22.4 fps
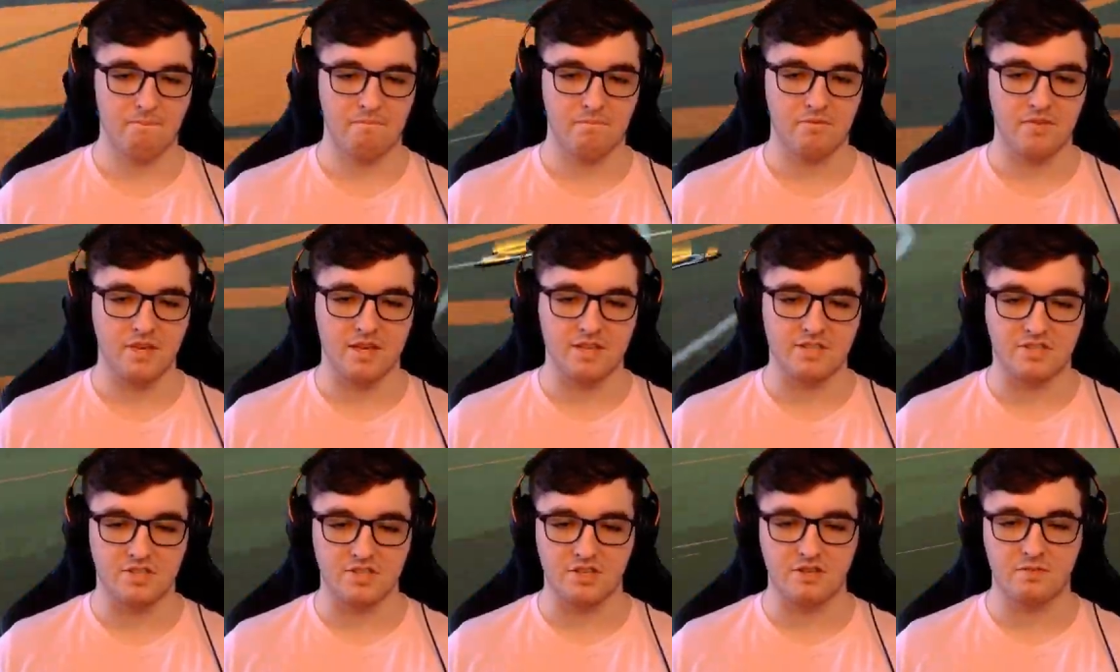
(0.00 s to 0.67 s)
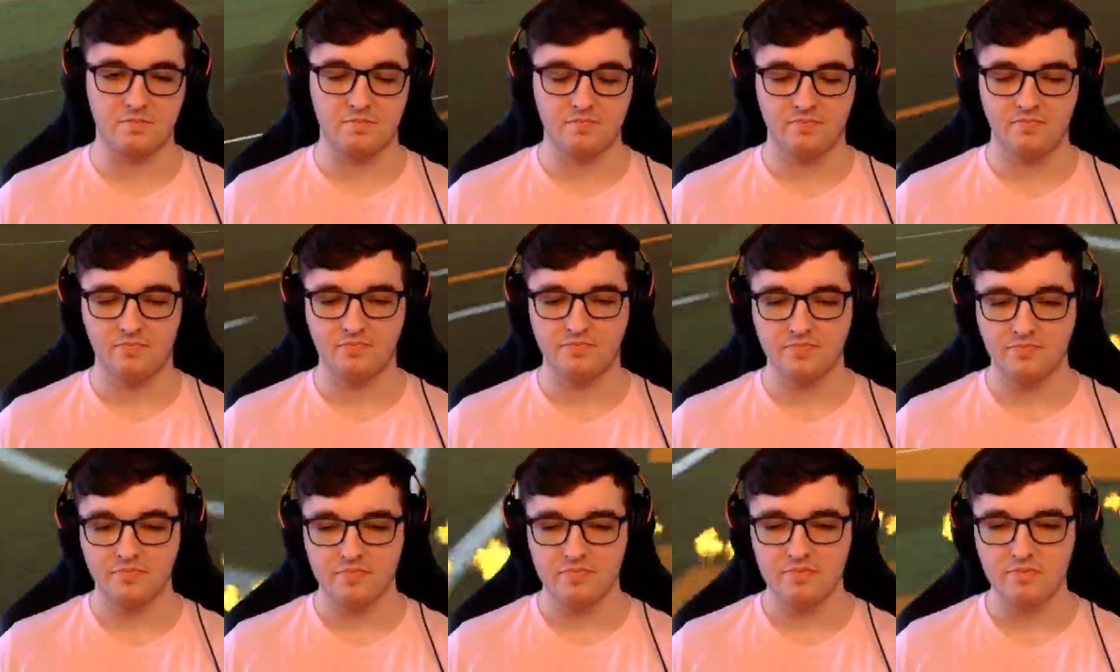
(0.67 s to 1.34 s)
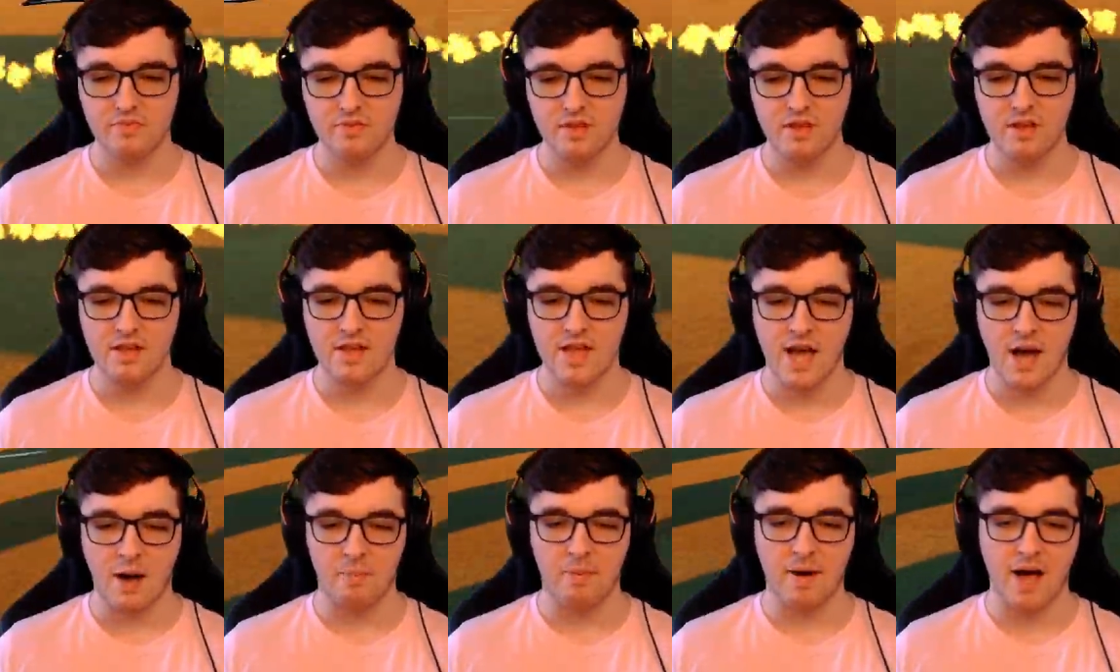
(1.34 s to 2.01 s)
You guys see
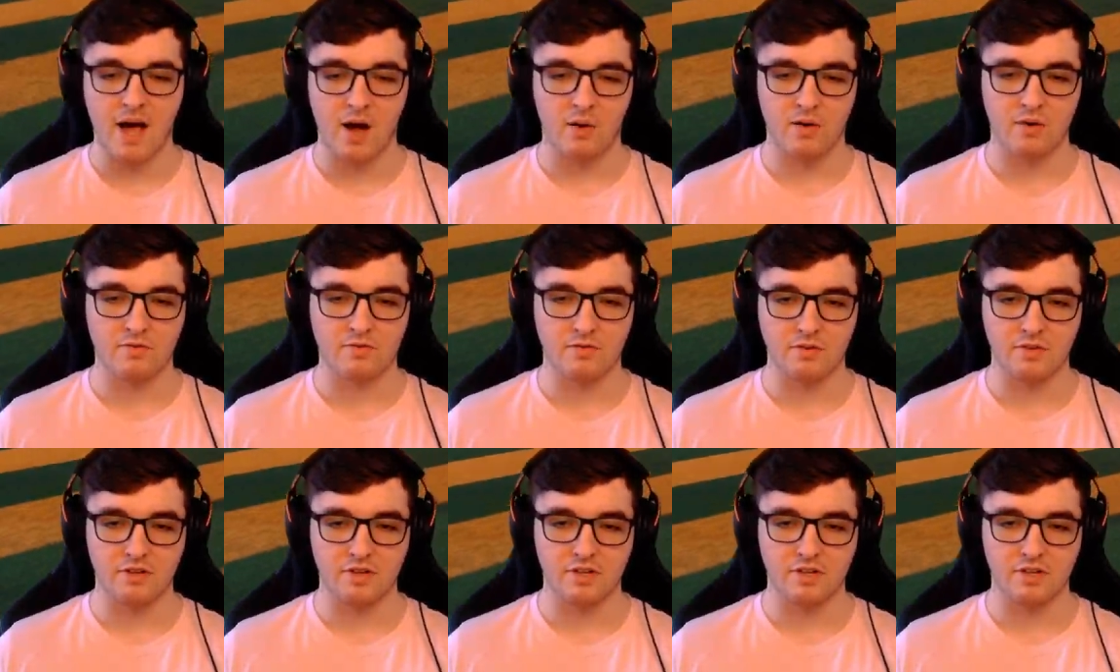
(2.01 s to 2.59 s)
how powerful it